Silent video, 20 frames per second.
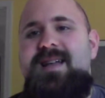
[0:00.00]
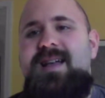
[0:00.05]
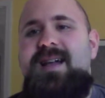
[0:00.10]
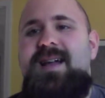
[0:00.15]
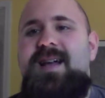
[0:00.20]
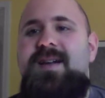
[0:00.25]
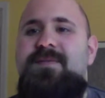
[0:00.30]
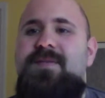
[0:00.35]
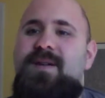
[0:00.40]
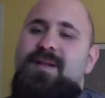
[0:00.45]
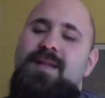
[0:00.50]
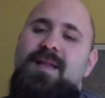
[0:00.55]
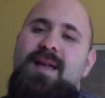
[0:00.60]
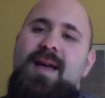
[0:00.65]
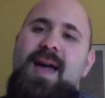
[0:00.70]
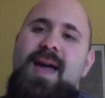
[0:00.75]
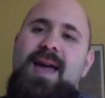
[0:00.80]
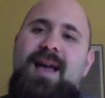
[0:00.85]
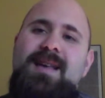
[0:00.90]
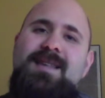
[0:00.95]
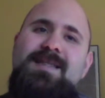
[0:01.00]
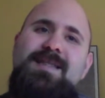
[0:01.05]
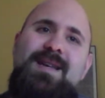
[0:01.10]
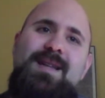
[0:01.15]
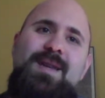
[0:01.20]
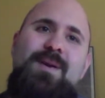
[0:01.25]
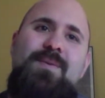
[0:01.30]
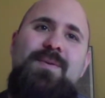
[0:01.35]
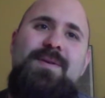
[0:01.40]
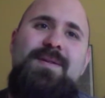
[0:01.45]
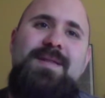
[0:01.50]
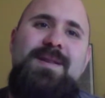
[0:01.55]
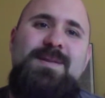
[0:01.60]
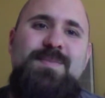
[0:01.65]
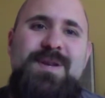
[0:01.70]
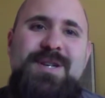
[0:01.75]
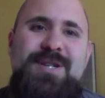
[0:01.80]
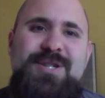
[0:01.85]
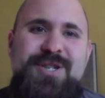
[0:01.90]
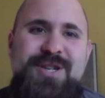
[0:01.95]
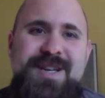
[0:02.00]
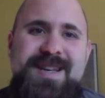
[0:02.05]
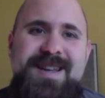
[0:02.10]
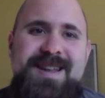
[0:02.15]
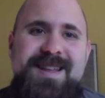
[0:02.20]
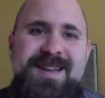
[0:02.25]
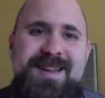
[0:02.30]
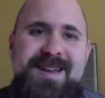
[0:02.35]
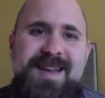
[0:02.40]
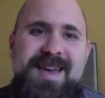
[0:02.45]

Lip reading: Like, I felt, hey, I sent you on this mission.